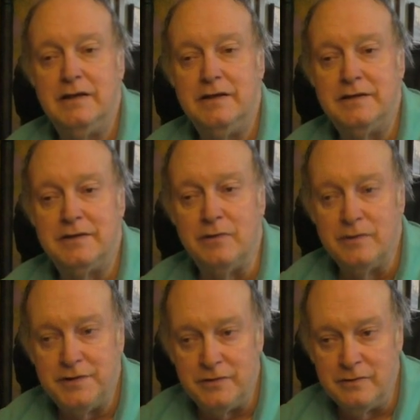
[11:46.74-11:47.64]
So
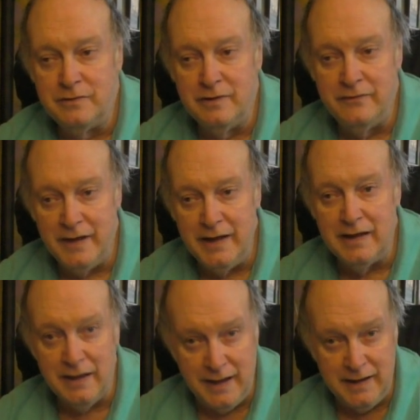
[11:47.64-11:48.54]
is true of any
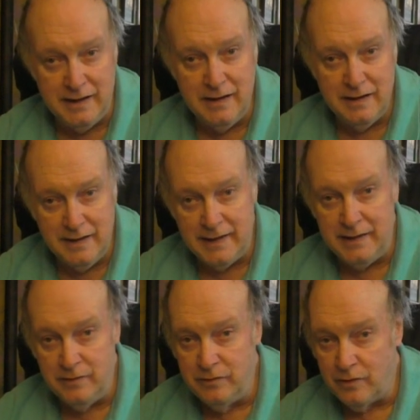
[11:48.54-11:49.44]
light that
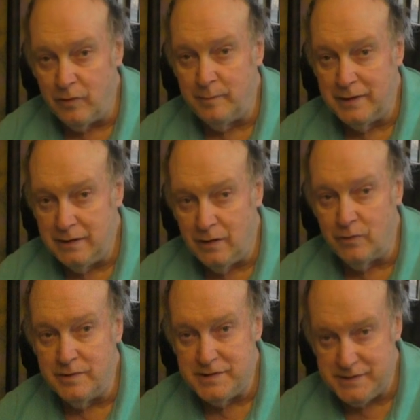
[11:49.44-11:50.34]
you normally
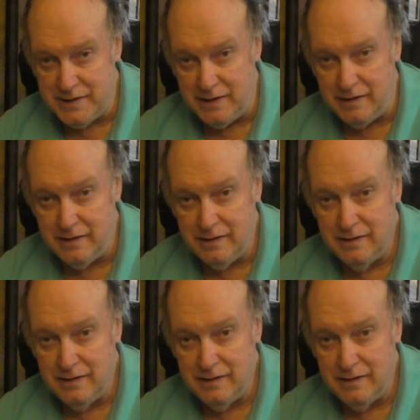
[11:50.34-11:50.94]
don't see.